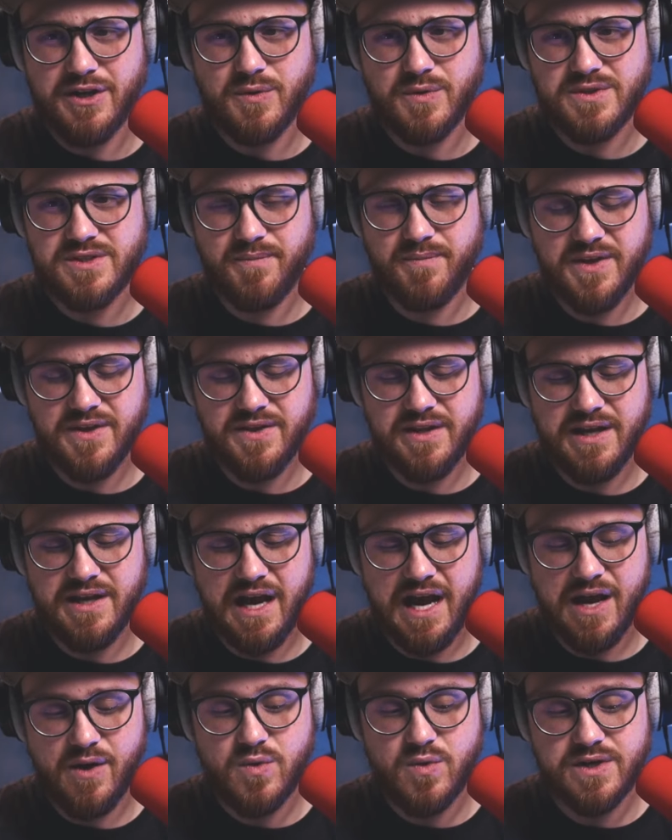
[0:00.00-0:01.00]
it was something
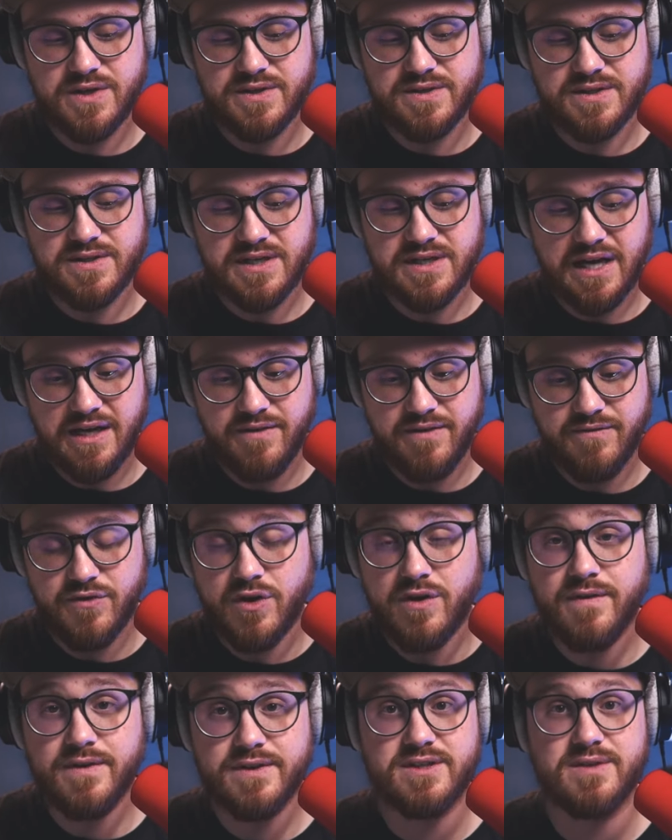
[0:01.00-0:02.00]
that I was kind of
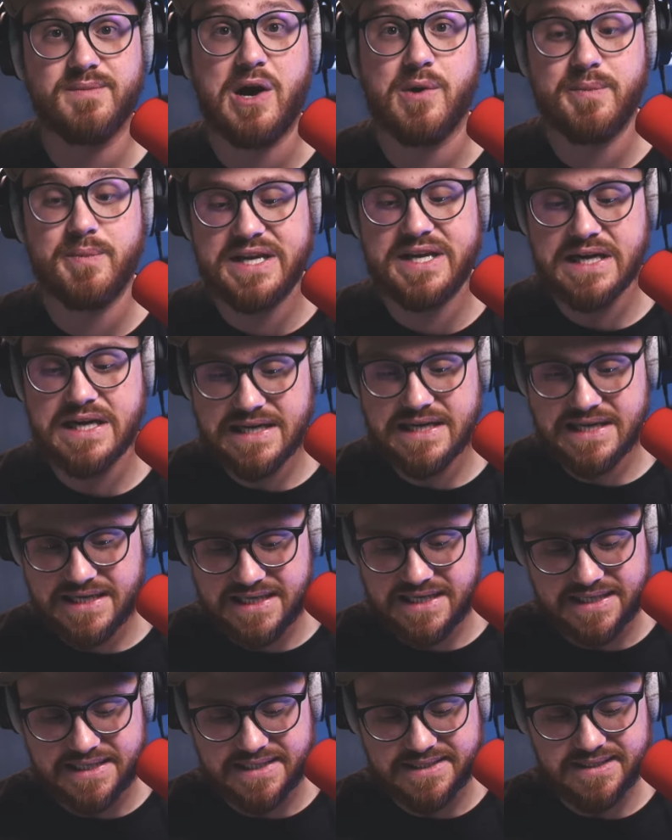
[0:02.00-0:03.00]
nervous about
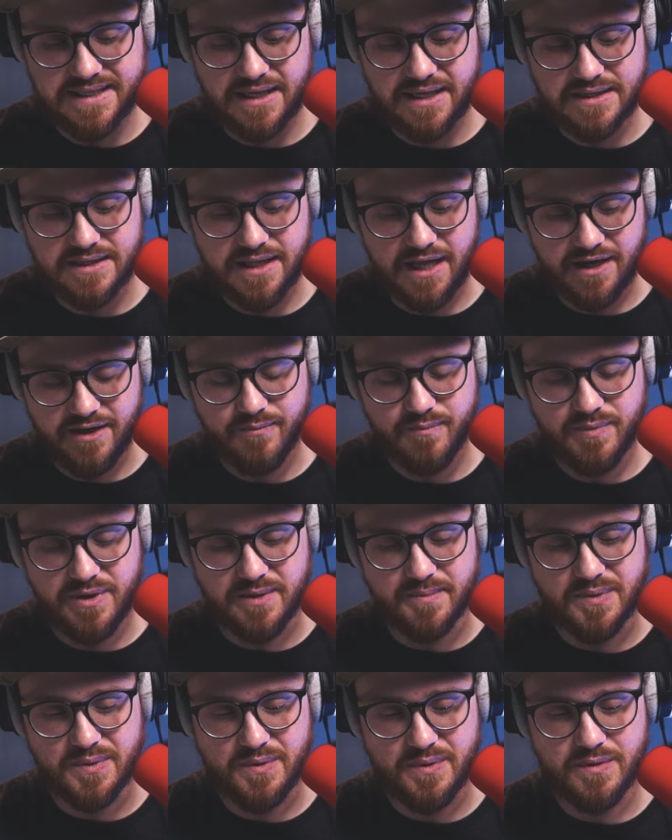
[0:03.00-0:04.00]
because a lot of
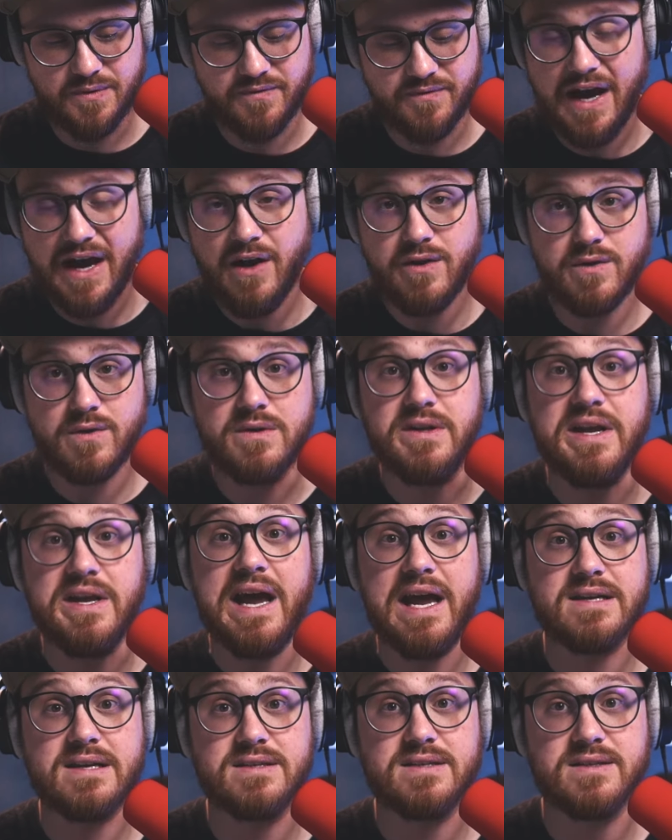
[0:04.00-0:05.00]
people value
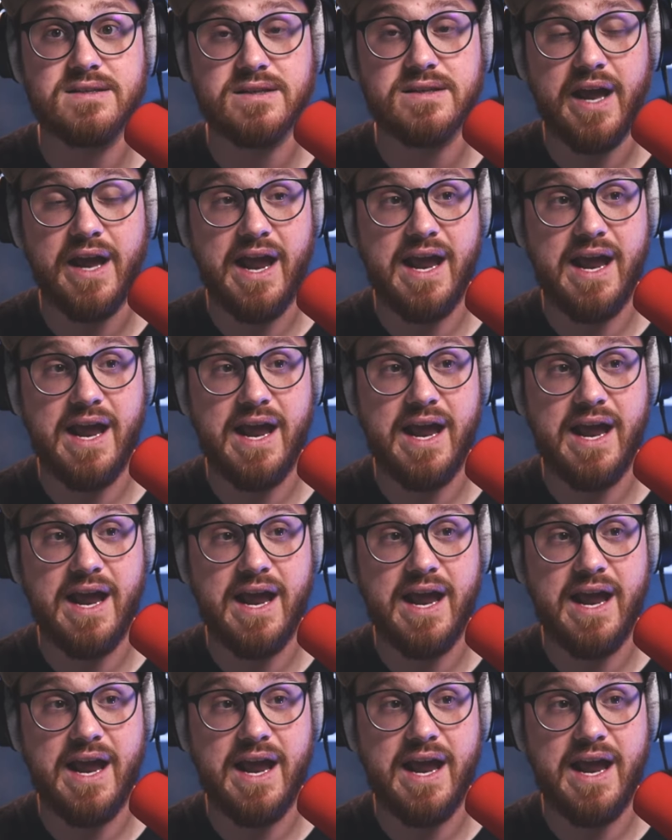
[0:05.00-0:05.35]
tests.